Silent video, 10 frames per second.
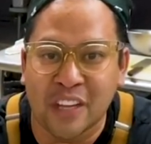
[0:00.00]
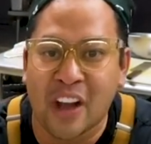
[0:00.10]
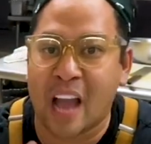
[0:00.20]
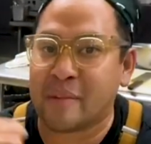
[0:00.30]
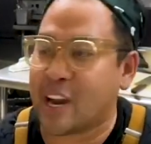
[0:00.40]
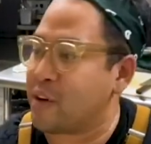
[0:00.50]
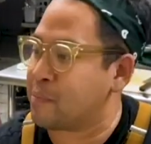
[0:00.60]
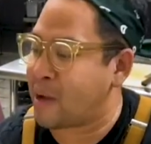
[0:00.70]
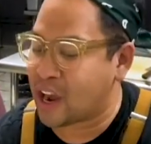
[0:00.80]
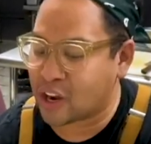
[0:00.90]
I'm here with
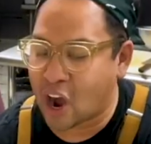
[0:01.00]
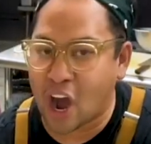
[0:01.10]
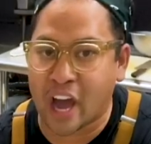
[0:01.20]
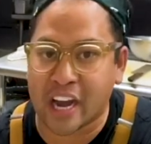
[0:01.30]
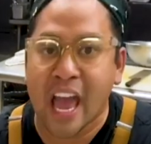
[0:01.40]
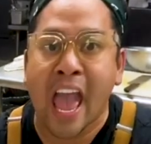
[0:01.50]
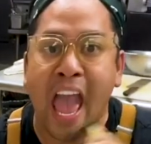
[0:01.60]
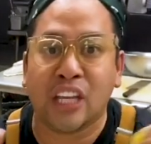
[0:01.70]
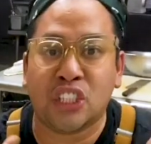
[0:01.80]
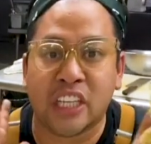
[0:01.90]
Pakon,
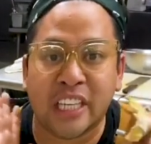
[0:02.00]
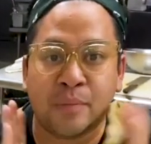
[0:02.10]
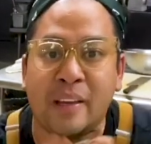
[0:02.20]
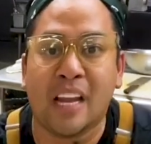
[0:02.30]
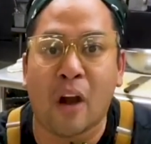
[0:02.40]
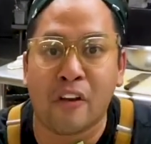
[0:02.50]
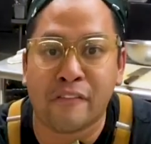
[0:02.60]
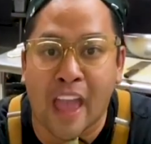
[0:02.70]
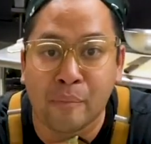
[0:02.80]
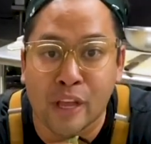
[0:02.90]
and she has been in our
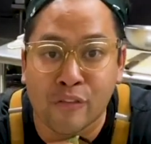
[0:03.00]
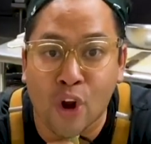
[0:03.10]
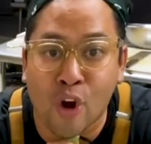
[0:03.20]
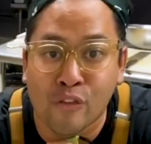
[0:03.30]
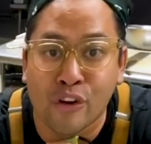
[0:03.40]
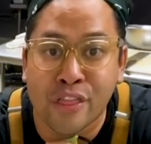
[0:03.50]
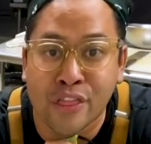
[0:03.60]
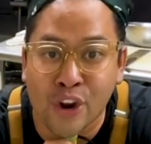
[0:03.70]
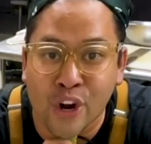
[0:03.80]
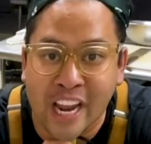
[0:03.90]
family for over
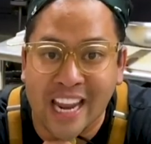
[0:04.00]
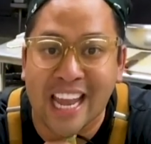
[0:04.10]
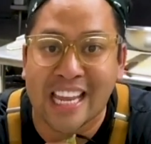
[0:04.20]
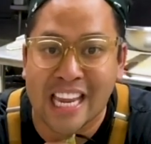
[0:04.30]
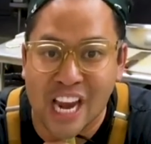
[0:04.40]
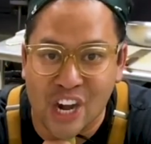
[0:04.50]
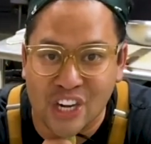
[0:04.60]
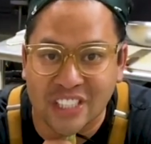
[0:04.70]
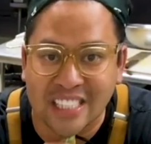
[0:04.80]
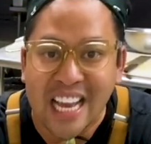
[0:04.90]
30 years.